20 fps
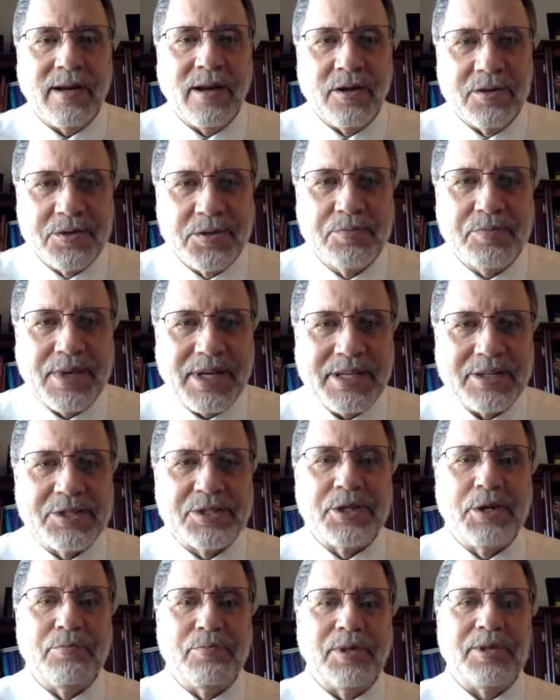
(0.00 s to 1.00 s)
all
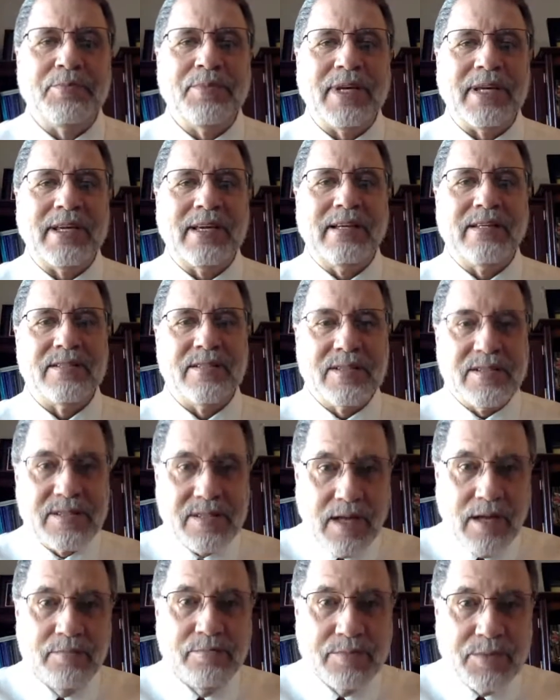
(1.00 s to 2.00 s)
speech simply because
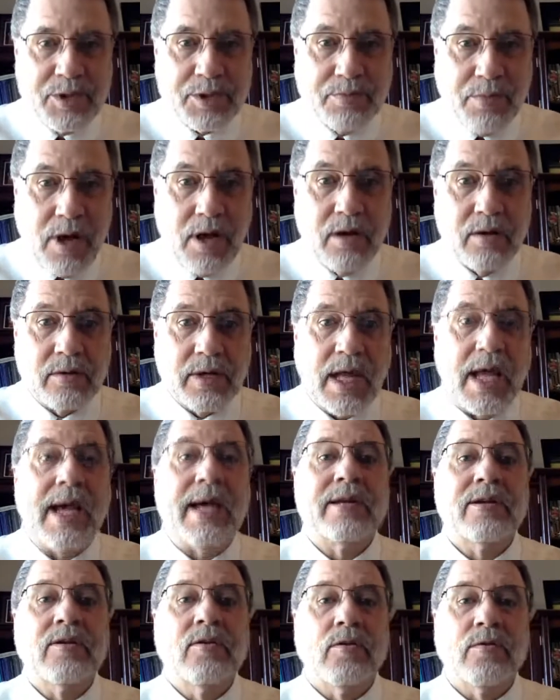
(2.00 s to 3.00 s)
some small
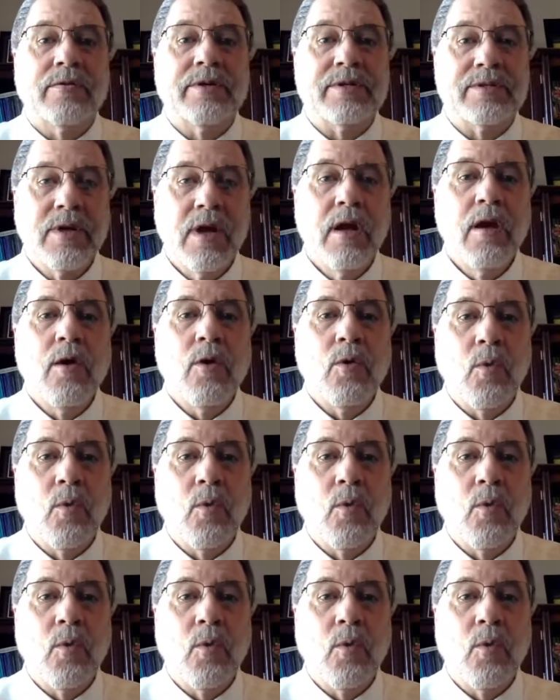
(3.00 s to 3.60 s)
categories,